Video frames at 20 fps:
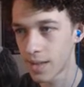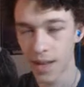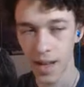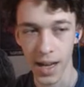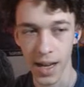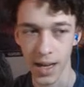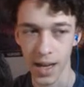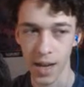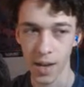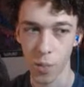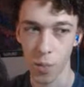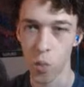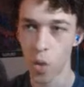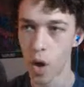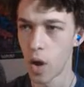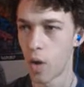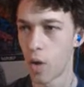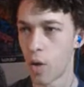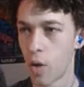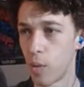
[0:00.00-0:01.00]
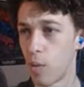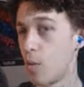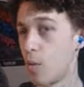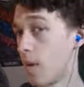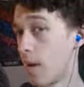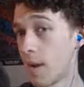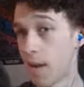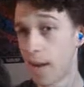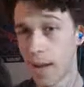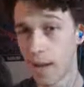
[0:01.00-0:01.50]
I, I, uh, whoa.
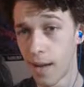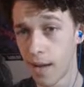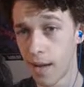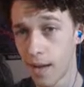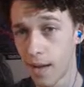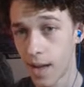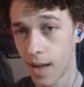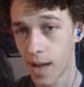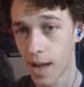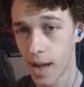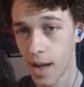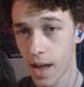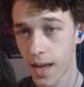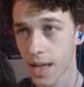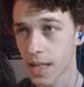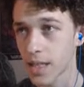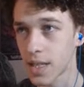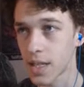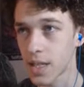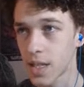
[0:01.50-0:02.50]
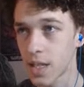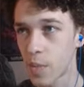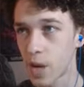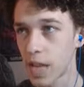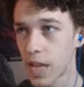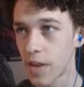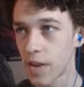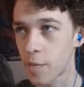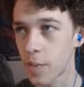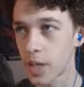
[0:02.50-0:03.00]
Uh, I guess I need to buy
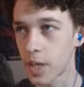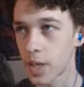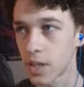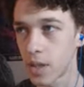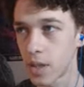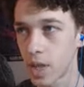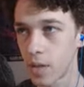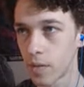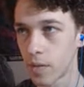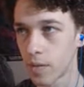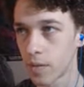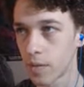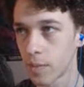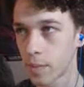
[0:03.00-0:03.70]
that for myself.